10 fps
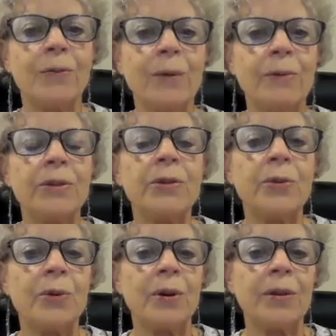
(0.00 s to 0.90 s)
we
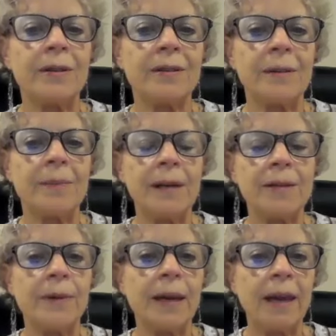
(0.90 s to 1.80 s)
restore this the
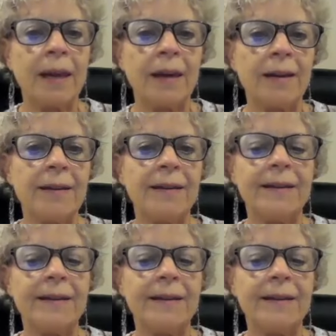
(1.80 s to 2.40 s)
best we can?